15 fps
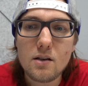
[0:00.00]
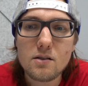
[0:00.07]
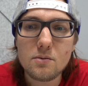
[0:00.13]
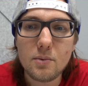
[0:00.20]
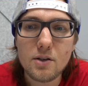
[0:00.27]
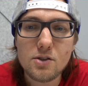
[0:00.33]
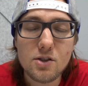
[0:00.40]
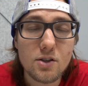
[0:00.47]
So
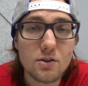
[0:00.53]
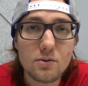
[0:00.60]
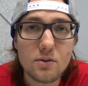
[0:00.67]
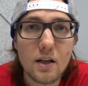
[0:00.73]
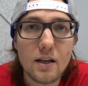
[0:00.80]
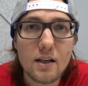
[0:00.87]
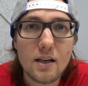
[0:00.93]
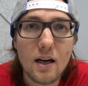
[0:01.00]
make sure you
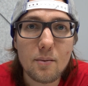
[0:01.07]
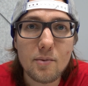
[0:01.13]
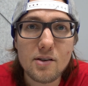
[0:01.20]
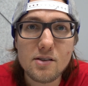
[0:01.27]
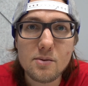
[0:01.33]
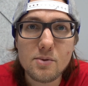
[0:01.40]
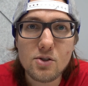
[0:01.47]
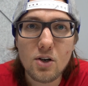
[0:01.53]
like, comment,
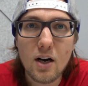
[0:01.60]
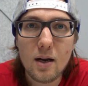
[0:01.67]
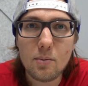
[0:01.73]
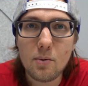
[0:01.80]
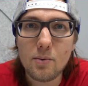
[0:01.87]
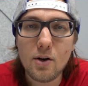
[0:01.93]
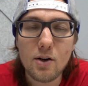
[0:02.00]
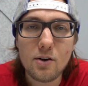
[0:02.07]
and subscribe.
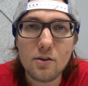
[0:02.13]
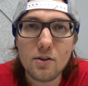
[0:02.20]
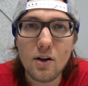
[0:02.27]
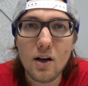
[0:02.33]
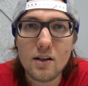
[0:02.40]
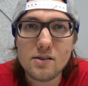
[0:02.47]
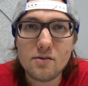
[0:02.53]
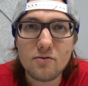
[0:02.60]
Let me know your
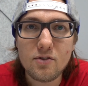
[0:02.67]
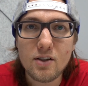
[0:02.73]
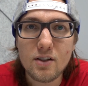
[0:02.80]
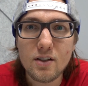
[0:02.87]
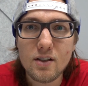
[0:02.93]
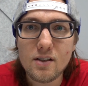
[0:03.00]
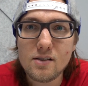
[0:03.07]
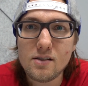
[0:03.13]
thoughts and
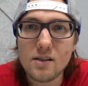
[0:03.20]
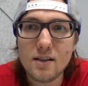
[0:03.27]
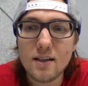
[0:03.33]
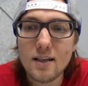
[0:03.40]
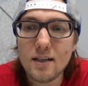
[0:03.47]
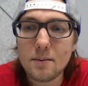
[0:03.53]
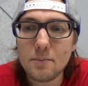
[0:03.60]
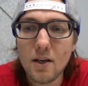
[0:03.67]
feelings.
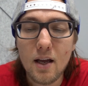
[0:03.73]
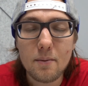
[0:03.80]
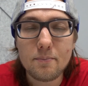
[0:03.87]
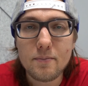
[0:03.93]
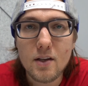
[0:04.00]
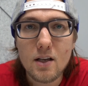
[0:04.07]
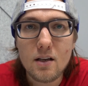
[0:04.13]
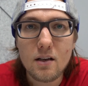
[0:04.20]
Yeah,
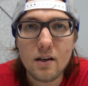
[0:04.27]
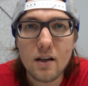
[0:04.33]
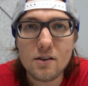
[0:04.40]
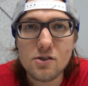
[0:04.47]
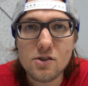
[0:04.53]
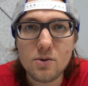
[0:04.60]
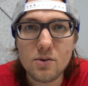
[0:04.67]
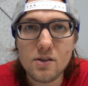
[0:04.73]
again,
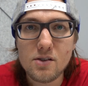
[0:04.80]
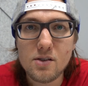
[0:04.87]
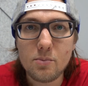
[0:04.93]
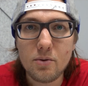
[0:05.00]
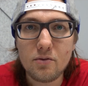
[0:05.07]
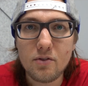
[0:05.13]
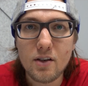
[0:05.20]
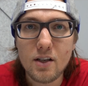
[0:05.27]
just doing these
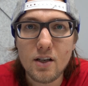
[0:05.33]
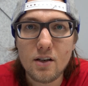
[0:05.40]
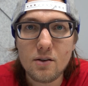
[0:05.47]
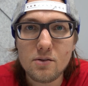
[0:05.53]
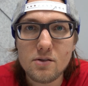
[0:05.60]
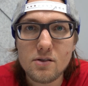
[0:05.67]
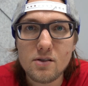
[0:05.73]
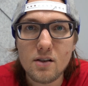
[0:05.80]
simple
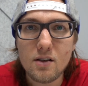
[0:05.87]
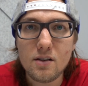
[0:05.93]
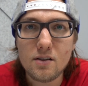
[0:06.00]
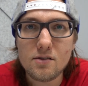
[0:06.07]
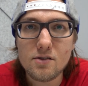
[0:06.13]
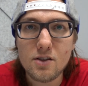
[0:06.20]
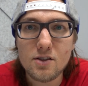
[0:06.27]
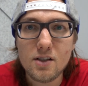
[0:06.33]
videos to
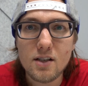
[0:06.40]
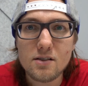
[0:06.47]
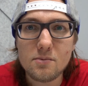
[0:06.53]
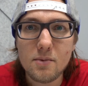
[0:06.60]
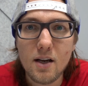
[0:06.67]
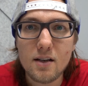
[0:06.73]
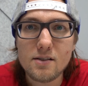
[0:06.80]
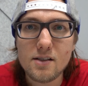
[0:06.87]
start to get
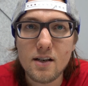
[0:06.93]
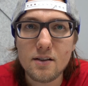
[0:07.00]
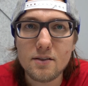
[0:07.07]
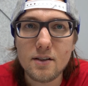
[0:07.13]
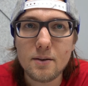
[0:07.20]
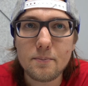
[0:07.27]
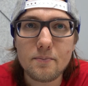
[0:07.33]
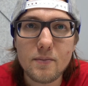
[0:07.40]
some content out
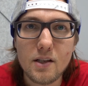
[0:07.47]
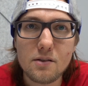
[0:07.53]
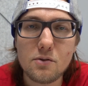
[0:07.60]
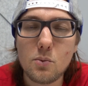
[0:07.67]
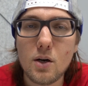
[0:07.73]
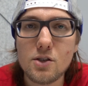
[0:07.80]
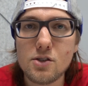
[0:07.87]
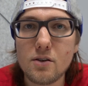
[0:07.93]
there. Thanks
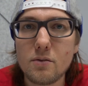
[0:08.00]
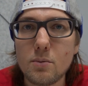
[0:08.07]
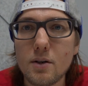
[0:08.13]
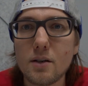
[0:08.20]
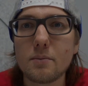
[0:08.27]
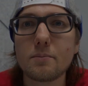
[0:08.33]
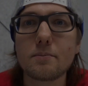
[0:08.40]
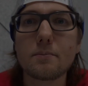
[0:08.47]
for watching,
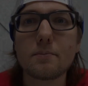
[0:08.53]
everybody.